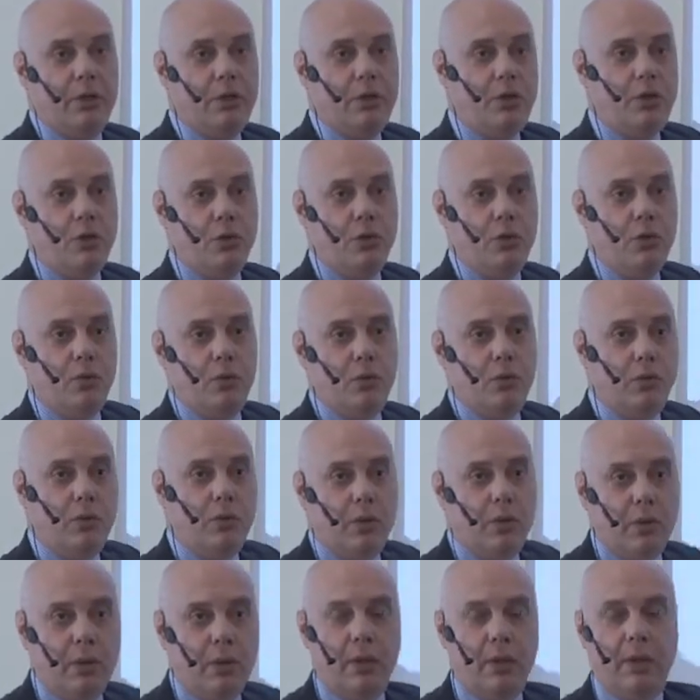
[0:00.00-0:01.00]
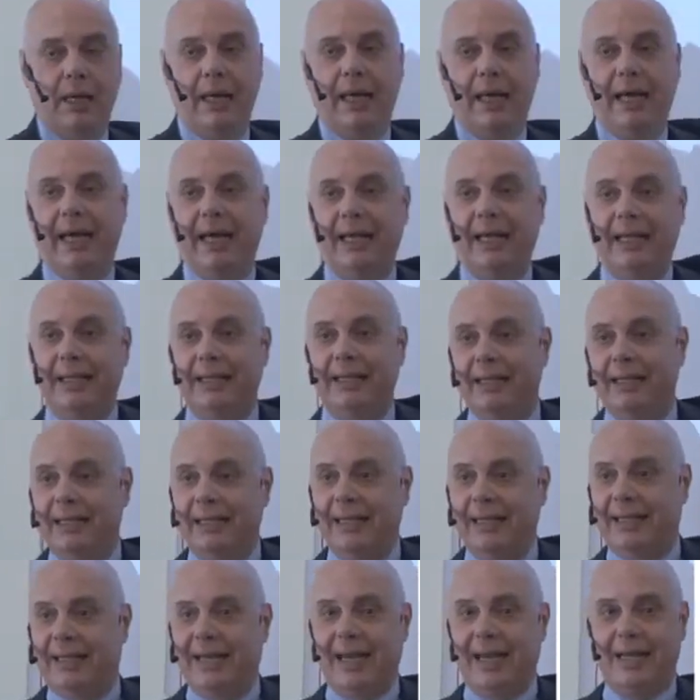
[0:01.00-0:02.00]
you and
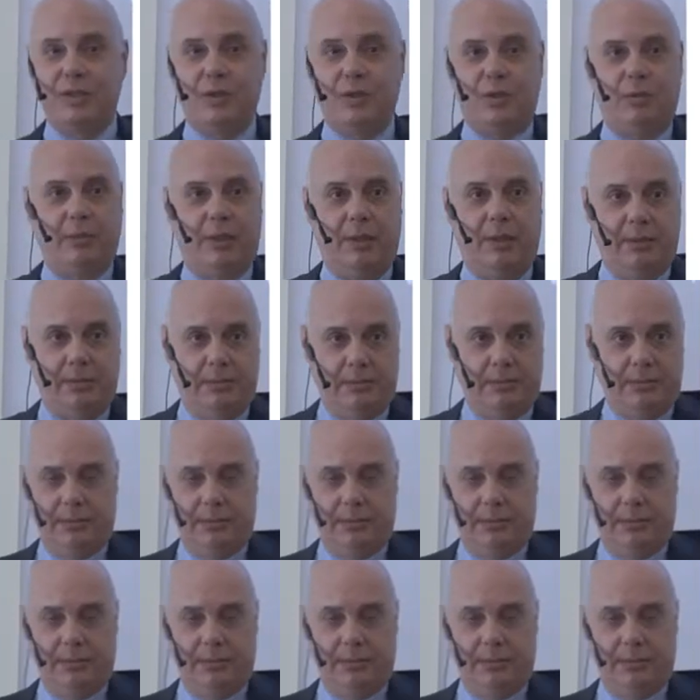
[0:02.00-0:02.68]
the customer?